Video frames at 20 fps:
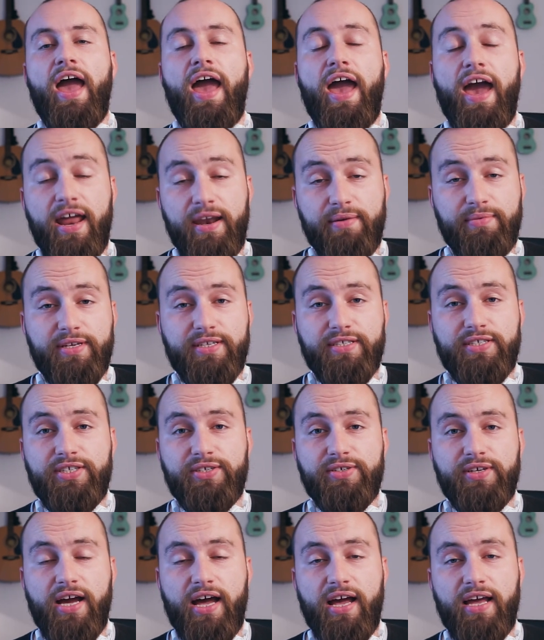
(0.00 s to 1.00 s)
and I'm gonna see
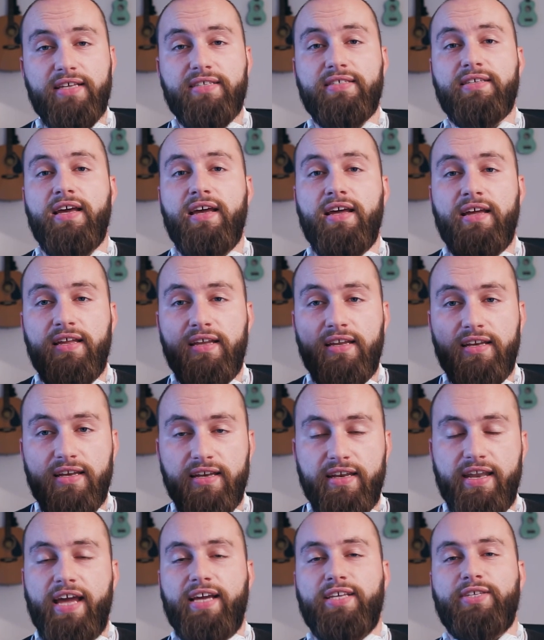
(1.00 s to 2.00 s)
you guys
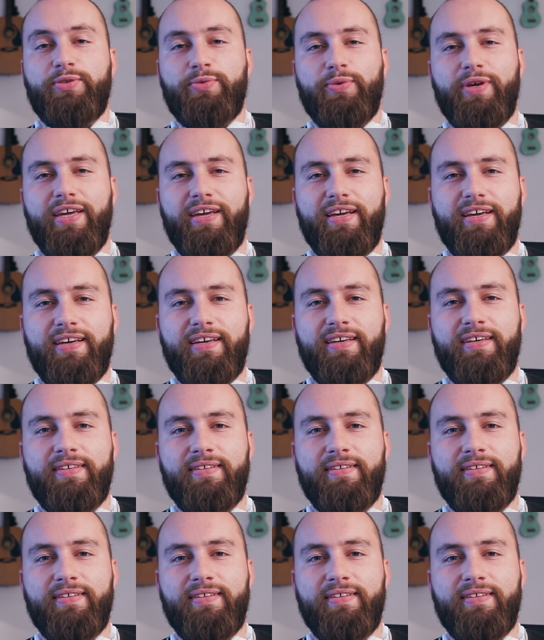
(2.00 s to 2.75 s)
next week.